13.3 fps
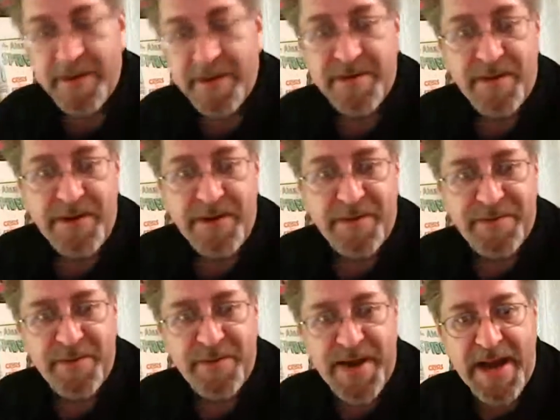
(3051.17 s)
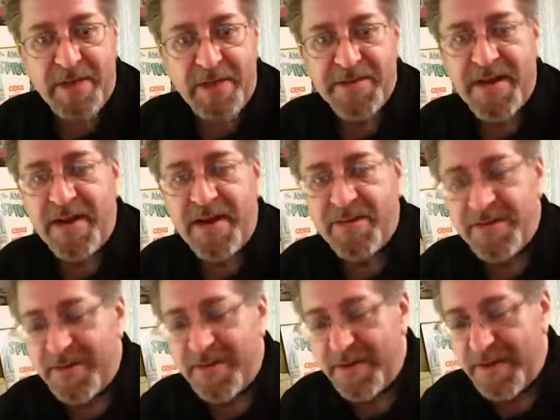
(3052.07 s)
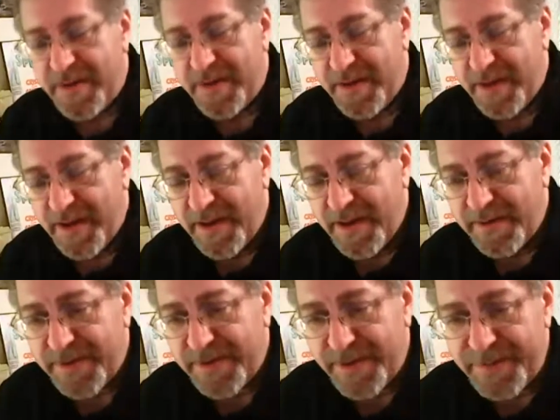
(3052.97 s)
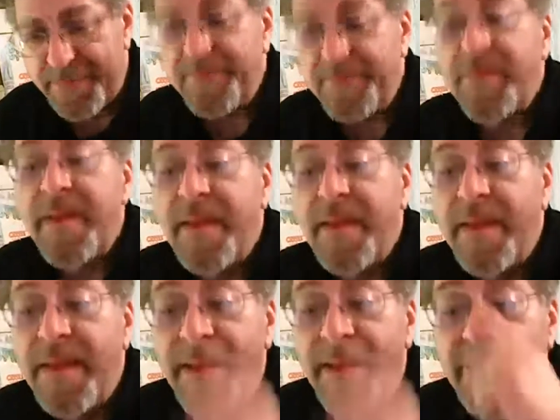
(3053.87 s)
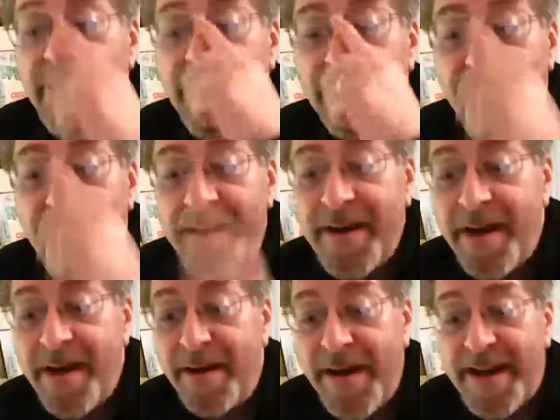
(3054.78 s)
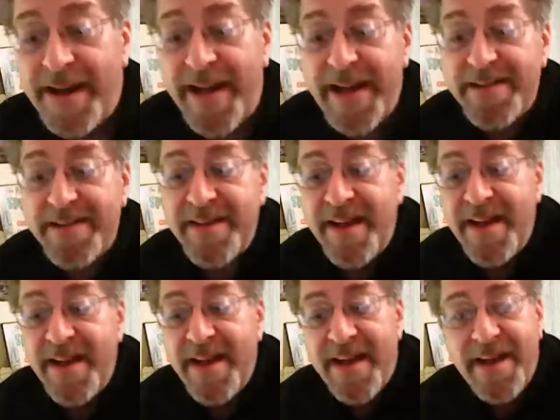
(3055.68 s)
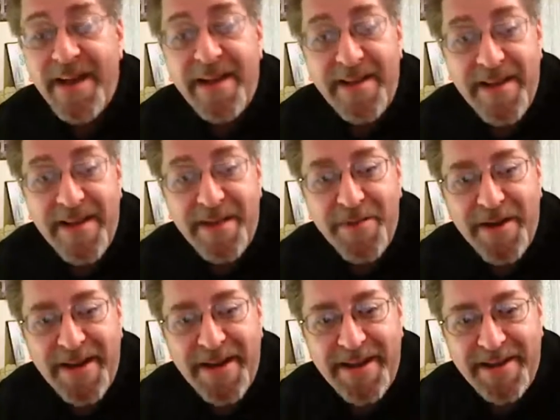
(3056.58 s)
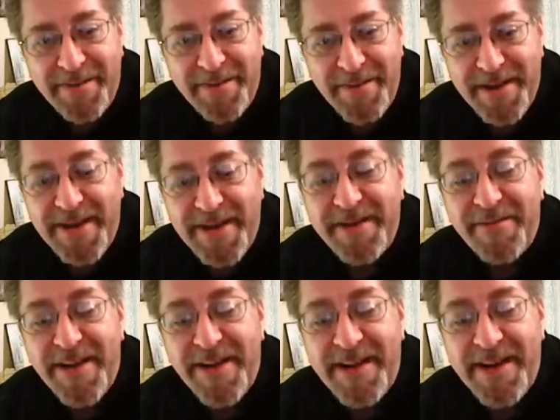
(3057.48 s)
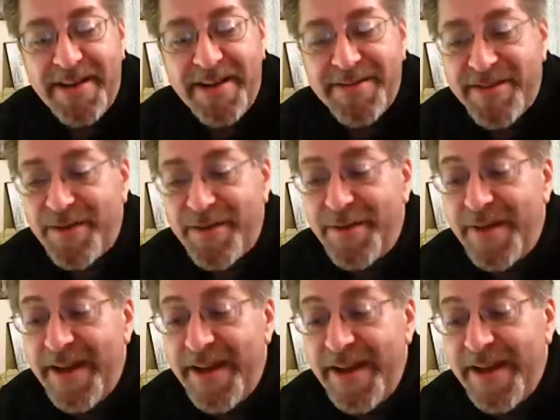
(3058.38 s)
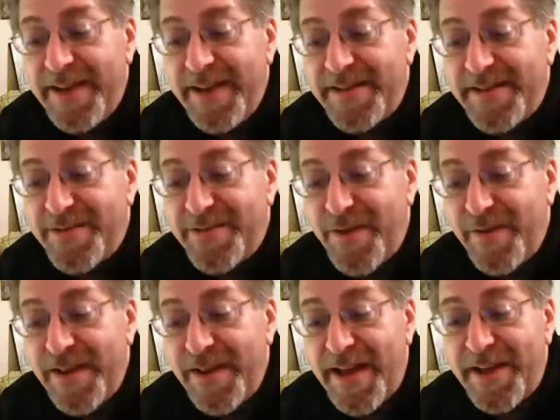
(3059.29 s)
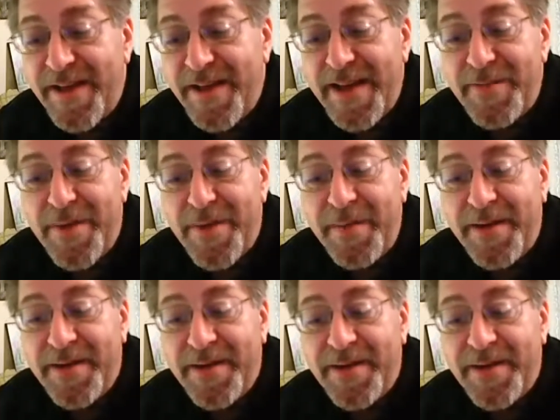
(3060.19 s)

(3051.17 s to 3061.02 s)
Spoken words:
so I don't have to wait hours and hours. So, but alrighty, guys, I'm gonna end it right now. So it's 12 o'clock. You guys probably on